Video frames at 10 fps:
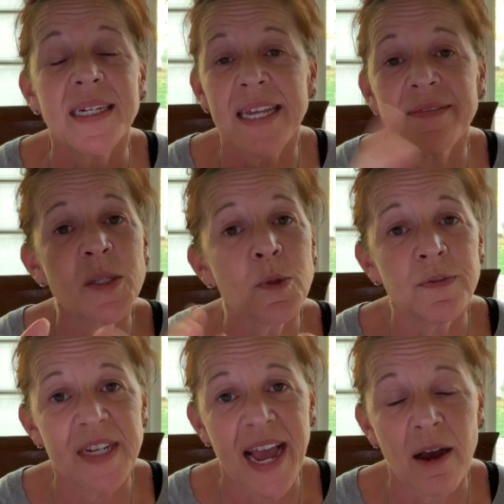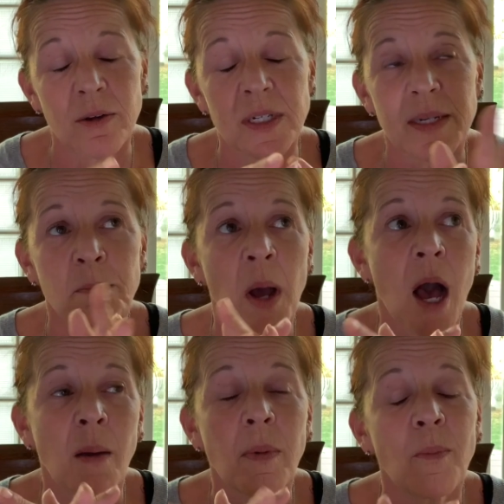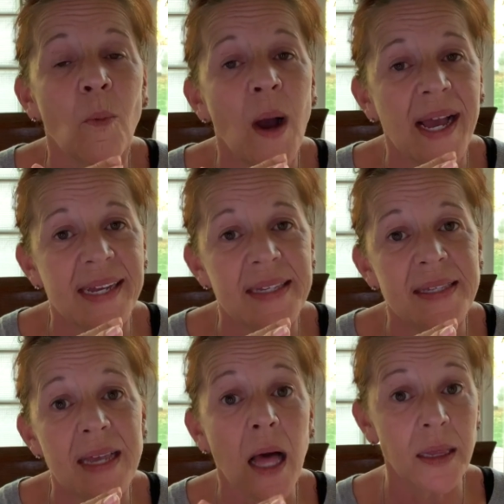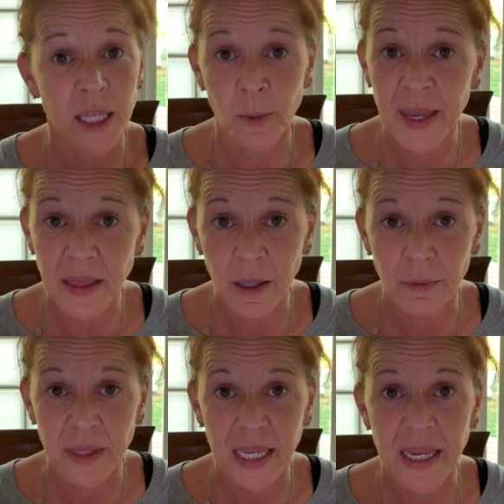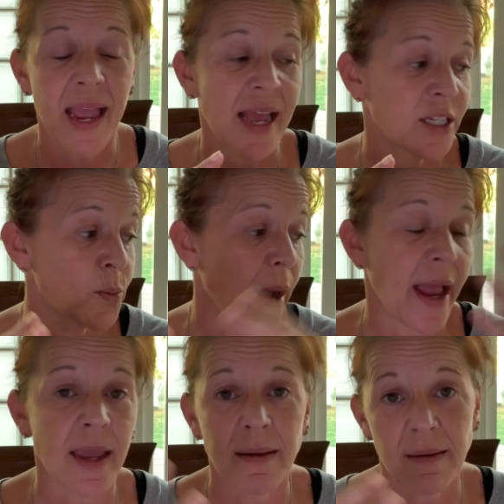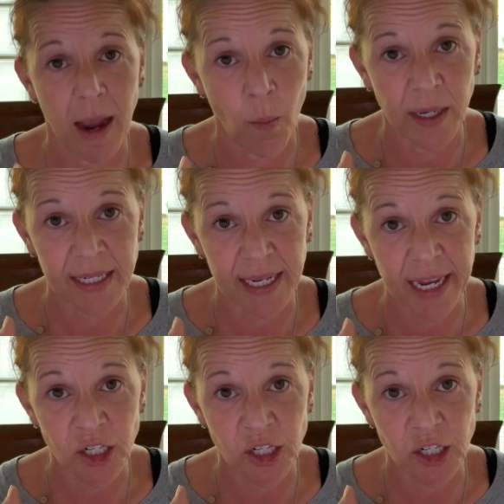Davis moved out, Bob was a little bit lonely, hence why I wanted to get